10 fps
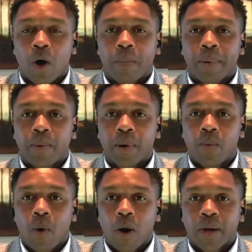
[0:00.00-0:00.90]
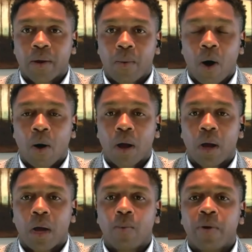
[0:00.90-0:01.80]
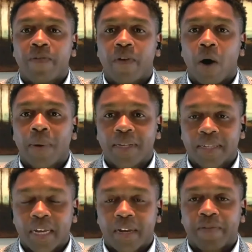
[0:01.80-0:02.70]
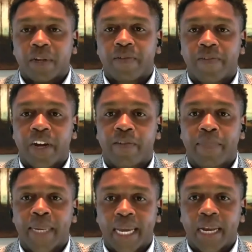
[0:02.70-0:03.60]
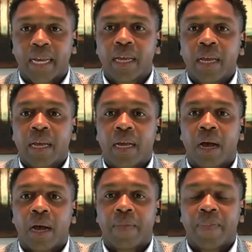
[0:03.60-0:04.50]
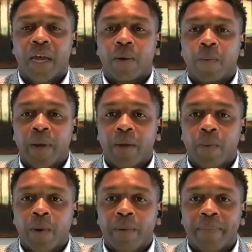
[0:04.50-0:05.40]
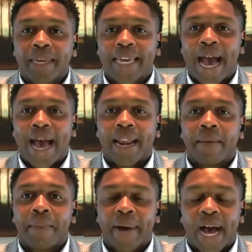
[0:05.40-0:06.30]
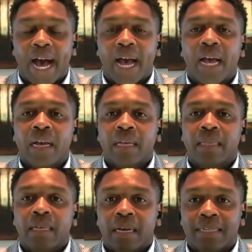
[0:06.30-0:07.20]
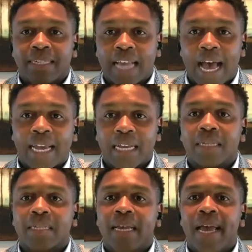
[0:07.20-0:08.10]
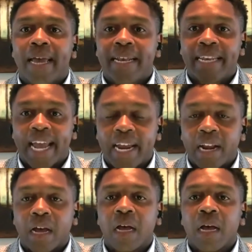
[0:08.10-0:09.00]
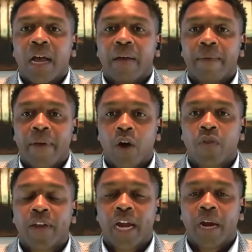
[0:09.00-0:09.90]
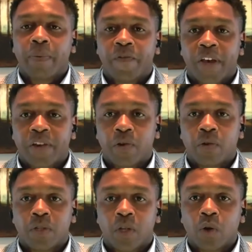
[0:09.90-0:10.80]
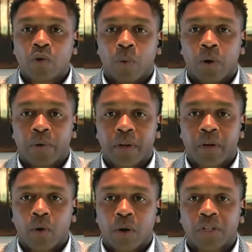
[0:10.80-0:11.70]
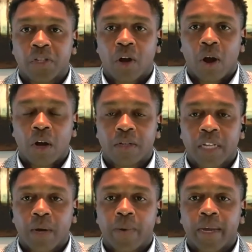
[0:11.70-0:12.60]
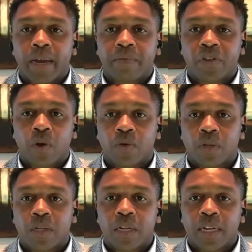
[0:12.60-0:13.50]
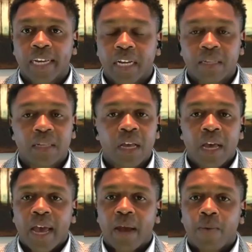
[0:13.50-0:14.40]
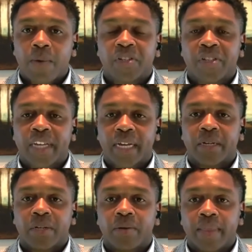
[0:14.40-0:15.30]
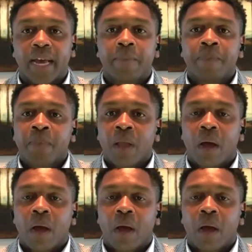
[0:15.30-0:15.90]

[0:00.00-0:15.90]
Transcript: the talk, but we're walking the walk. Uh, we've always said from the very beginning uh, that we would be guided by uh, science and data and healthcare professionals. Those were the North Stars that we have chosen to lead us, and we're sticking to that.